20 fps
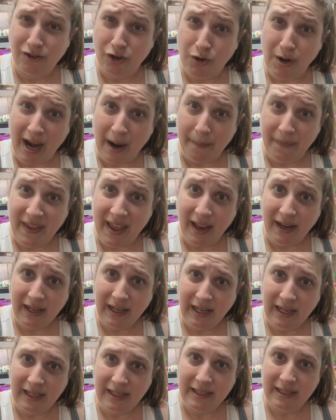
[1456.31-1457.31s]
trap that
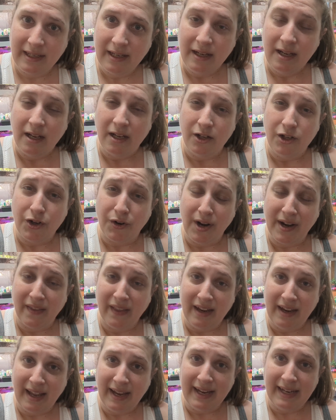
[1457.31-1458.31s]
heat during
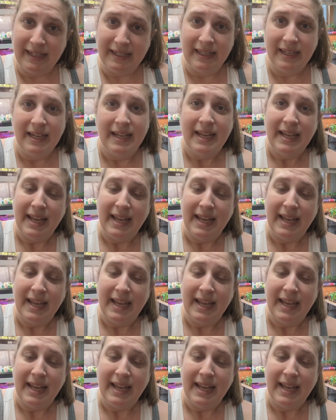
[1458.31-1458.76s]
the night